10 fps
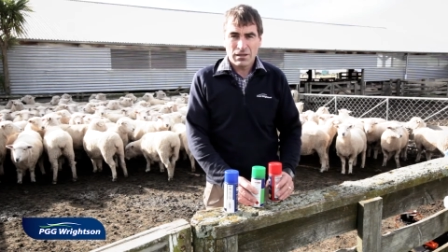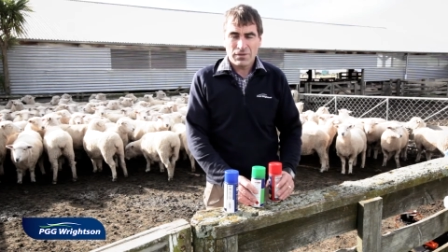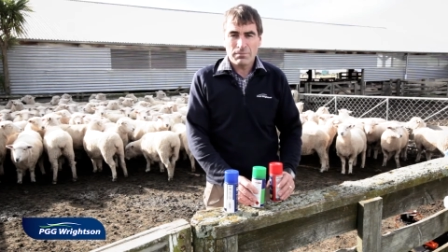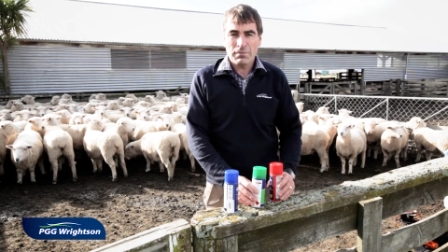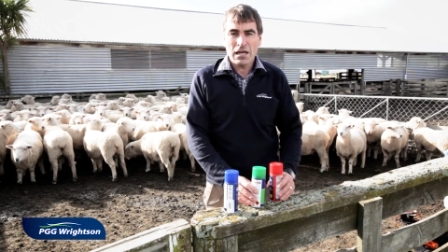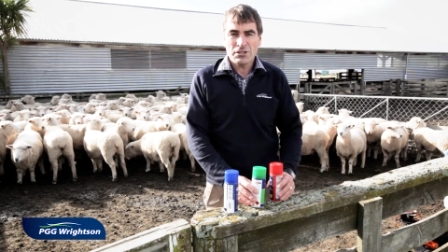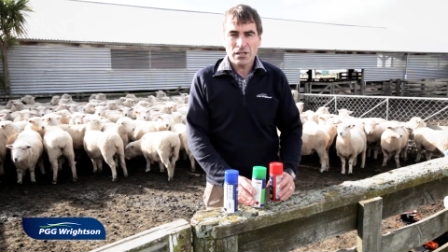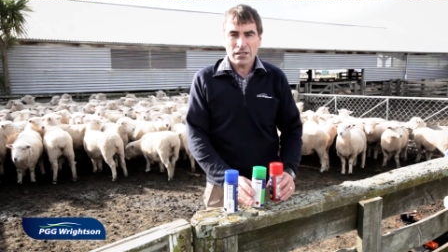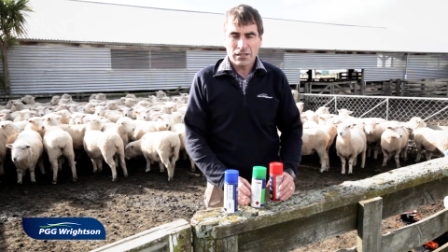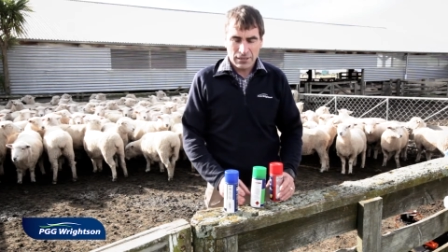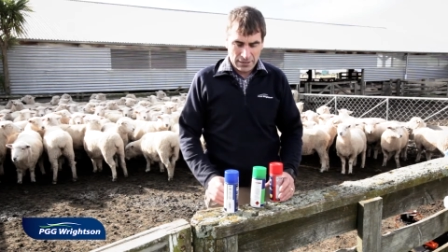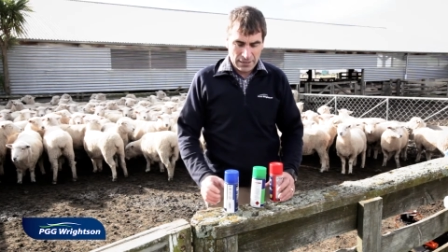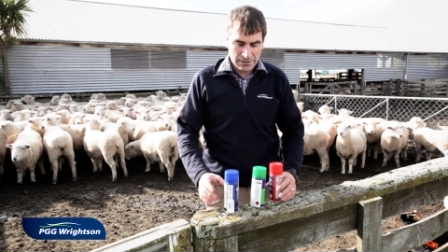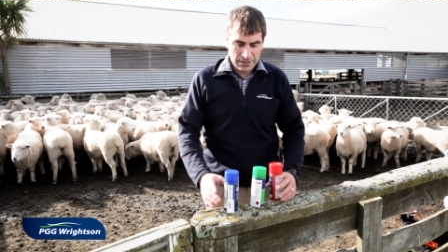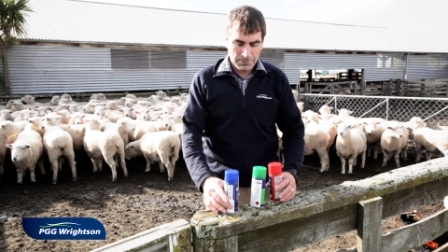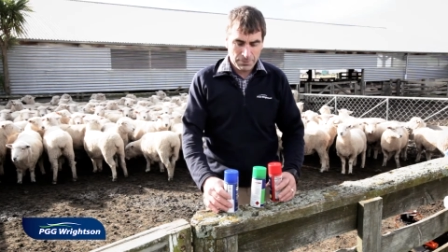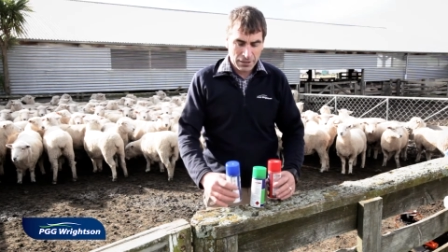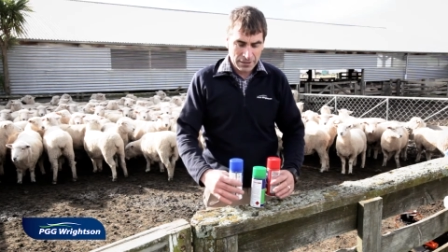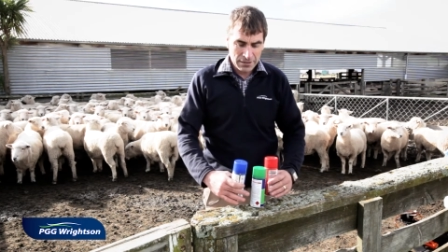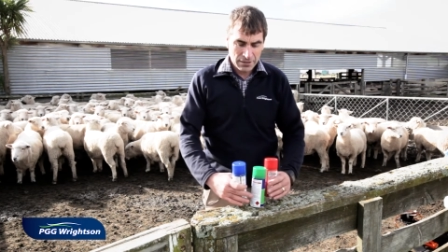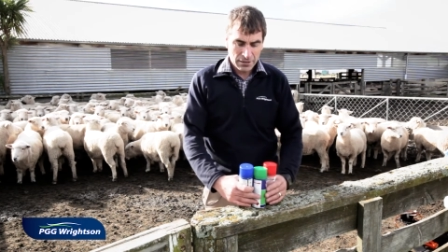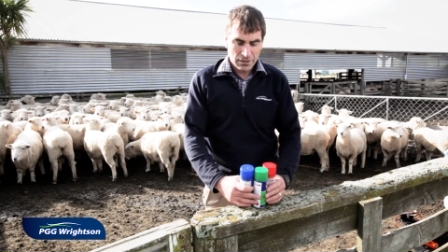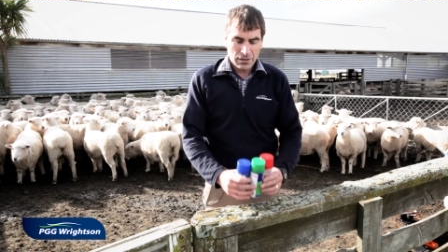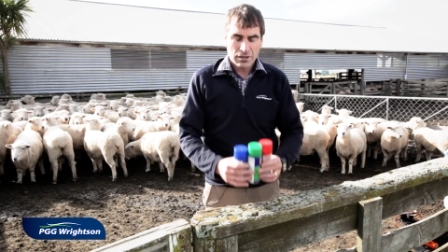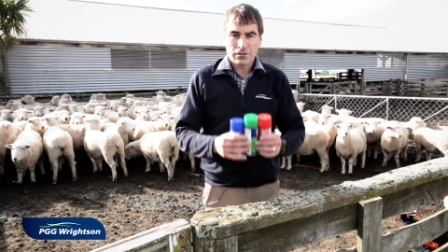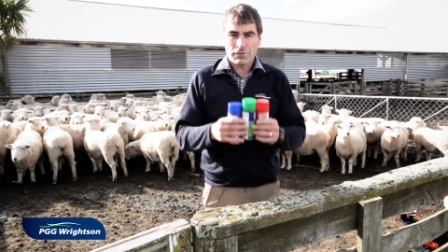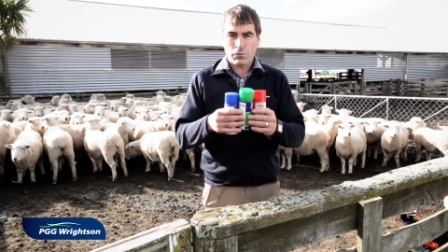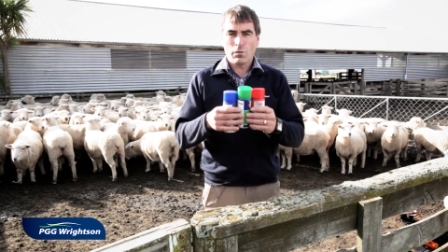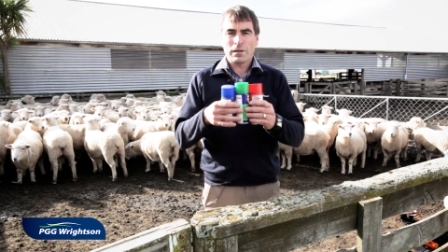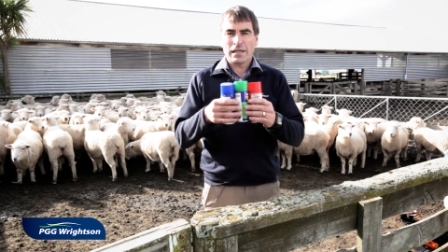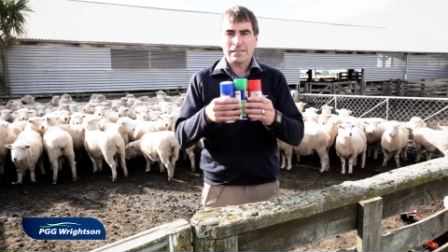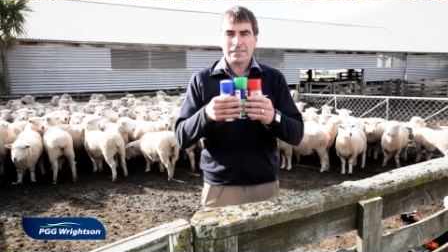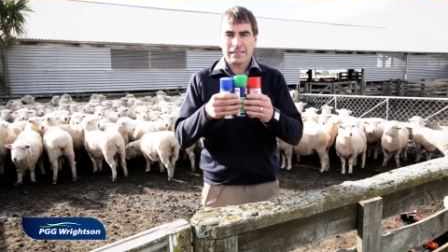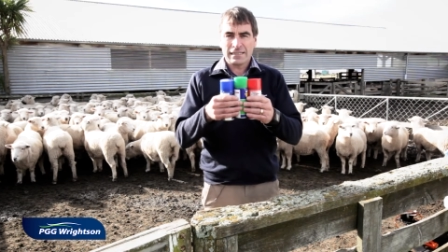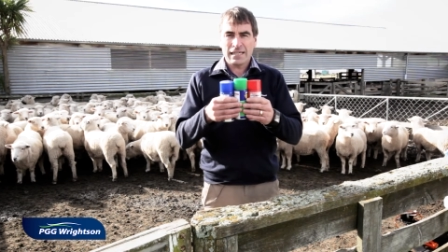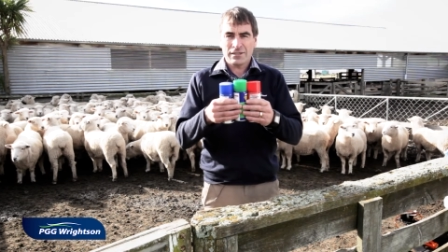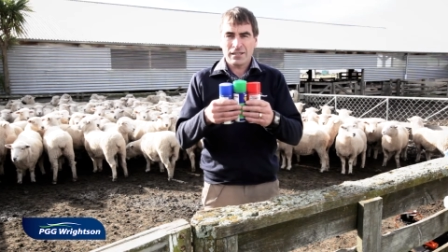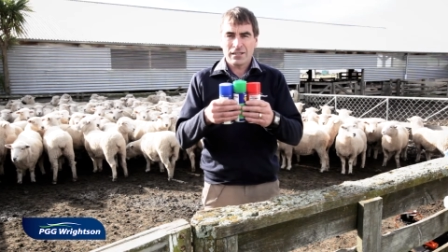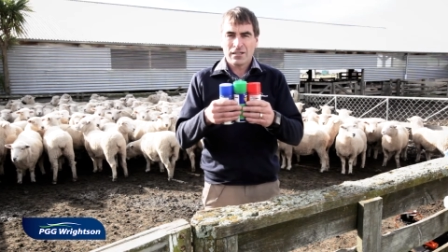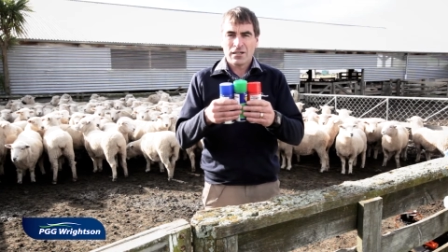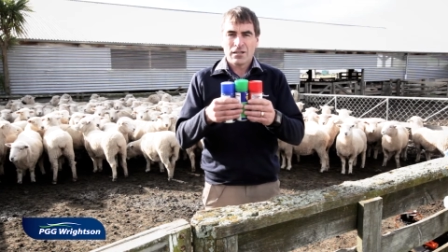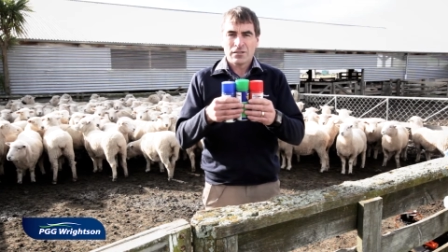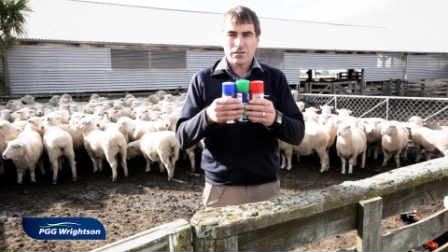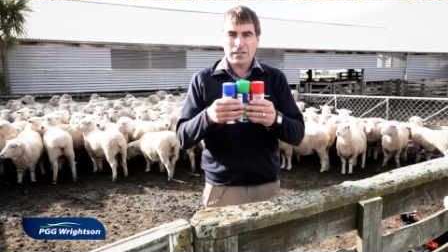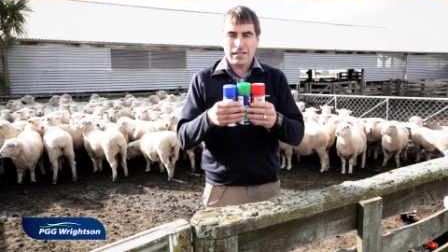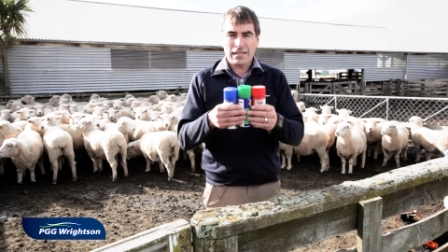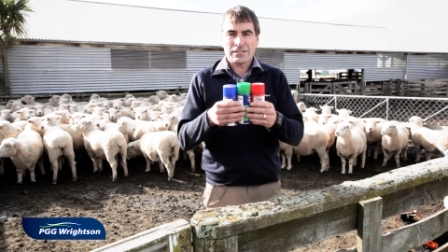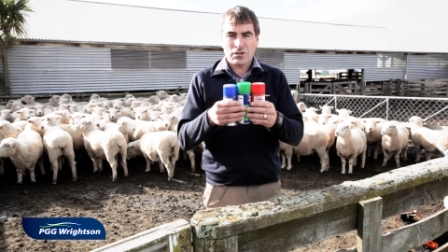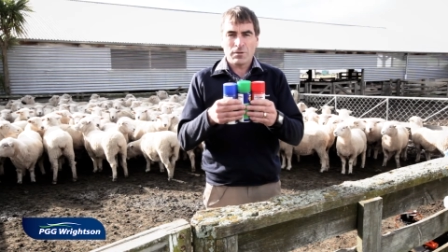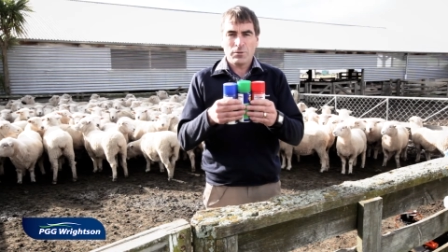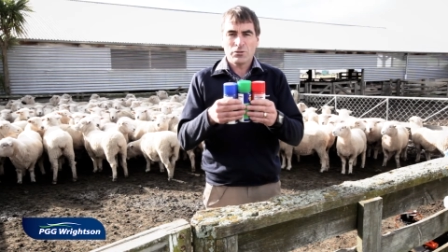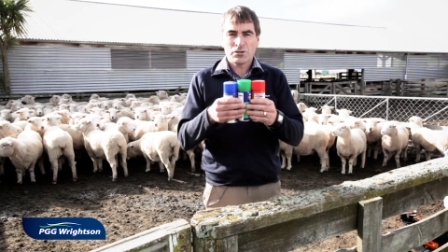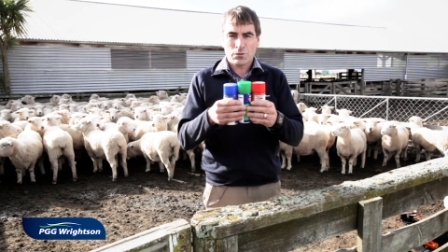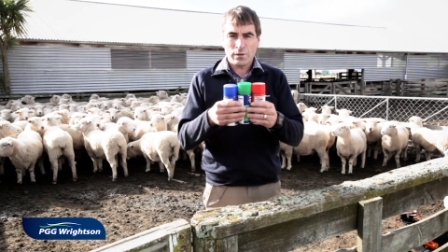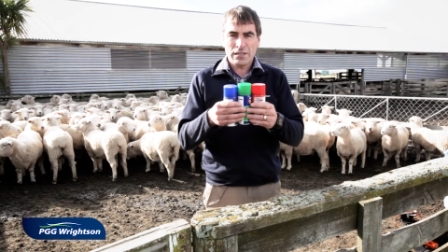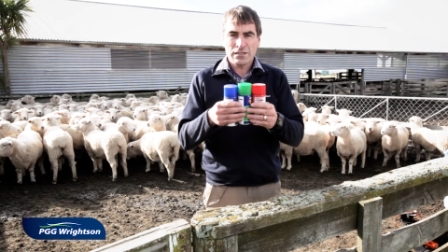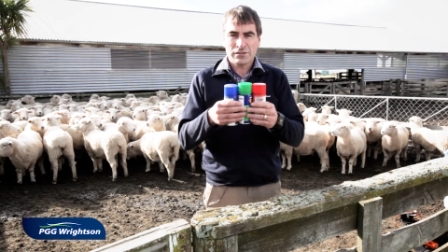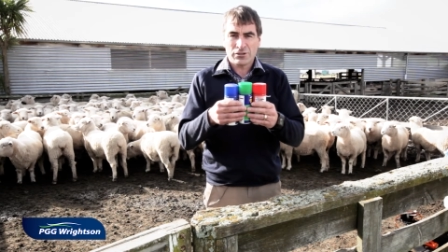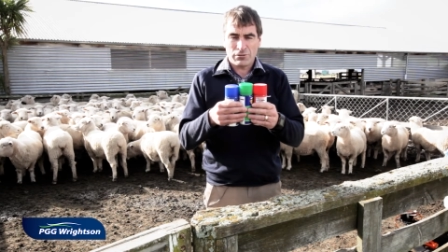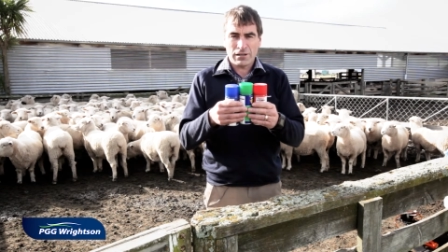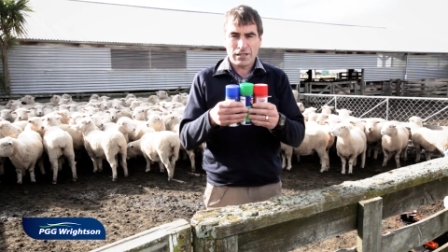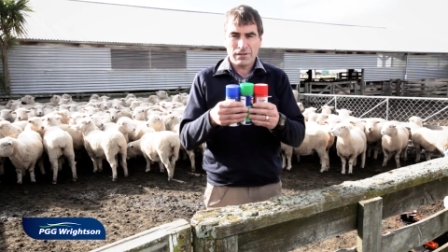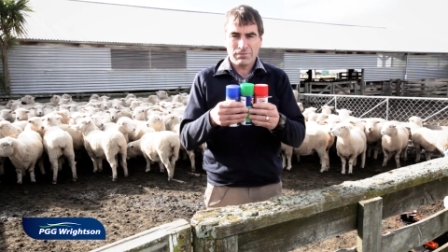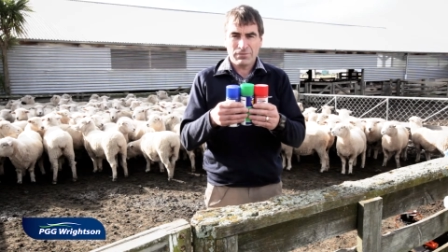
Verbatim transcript: The magic is in the ability to formulate these together so that each time you squeeze the trigger,